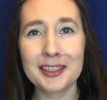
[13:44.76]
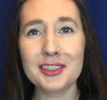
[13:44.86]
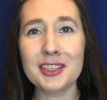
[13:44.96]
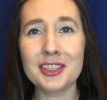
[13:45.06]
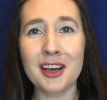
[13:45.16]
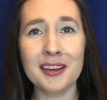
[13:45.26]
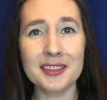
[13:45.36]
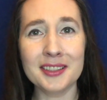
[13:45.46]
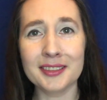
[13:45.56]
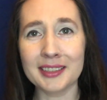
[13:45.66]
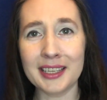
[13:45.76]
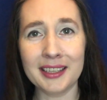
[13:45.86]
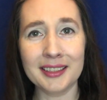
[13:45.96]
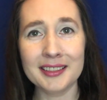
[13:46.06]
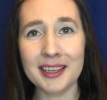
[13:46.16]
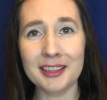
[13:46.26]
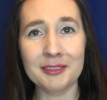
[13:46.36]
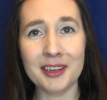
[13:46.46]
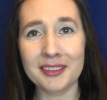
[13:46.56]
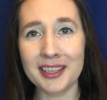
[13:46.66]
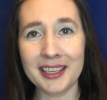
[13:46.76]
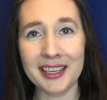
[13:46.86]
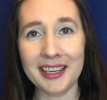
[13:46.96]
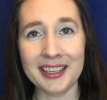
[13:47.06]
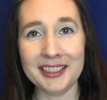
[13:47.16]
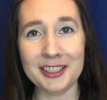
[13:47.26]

she's constantly saying the wrong thing and getting into